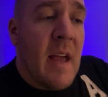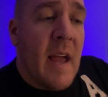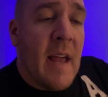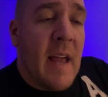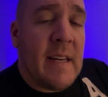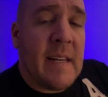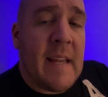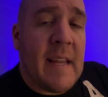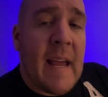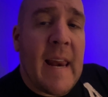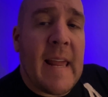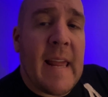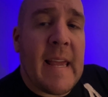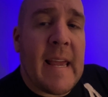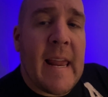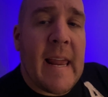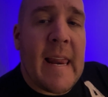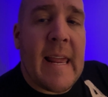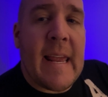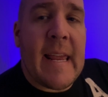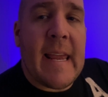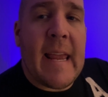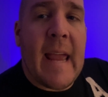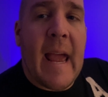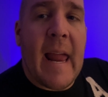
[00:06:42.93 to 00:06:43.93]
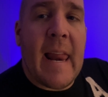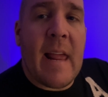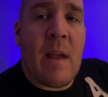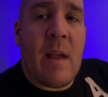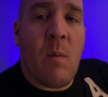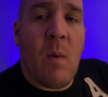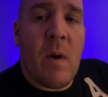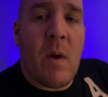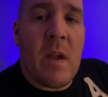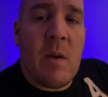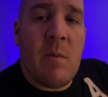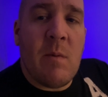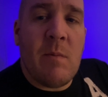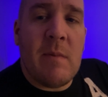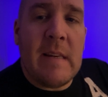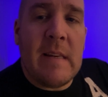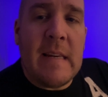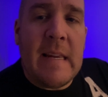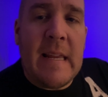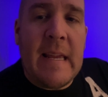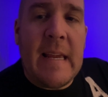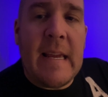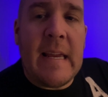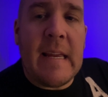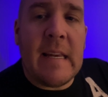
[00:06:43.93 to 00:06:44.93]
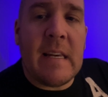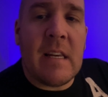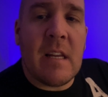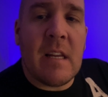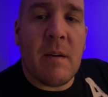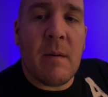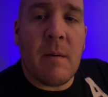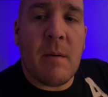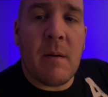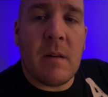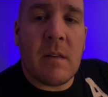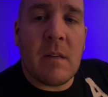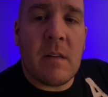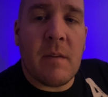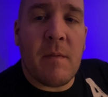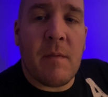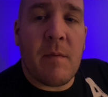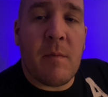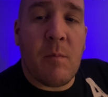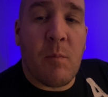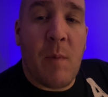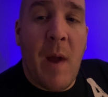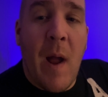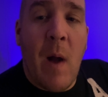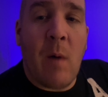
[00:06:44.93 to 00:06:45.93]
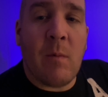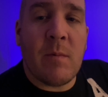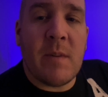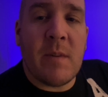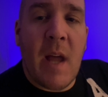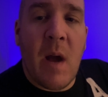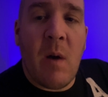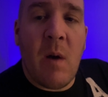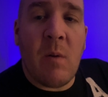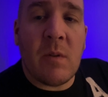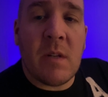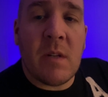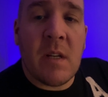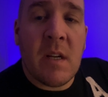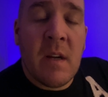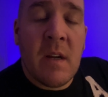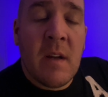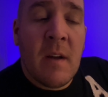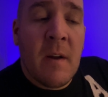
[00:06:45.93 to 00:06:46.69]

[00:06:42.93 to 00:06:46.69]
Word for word: and getting in and getting what you need to, to round out